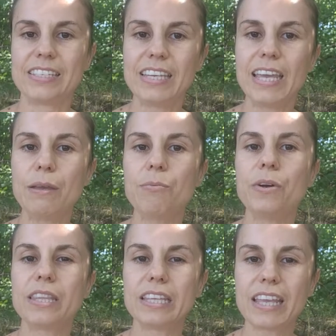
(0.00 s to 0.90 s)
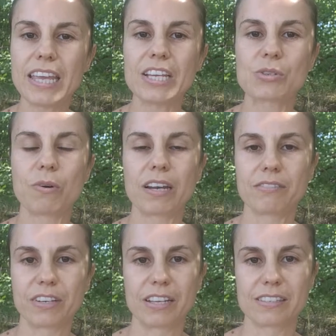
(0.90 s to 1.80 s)
Deep within each one
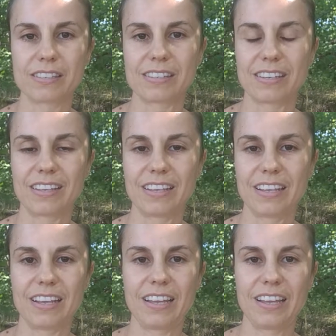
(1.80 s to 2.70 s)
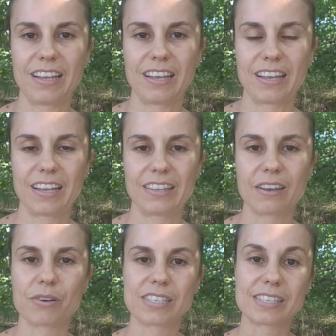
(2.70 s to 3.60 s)
of us,
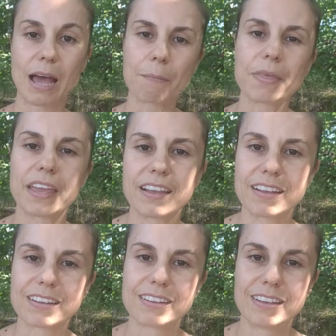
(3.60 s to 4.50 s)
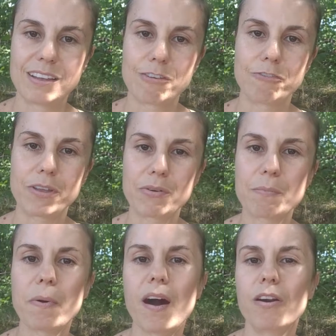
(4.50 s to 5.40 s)
there is something
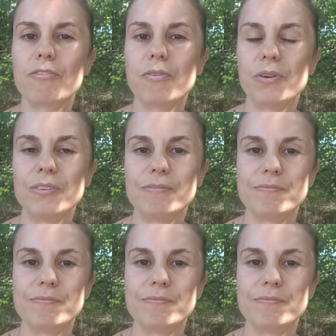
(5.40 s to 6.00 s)
very powerful.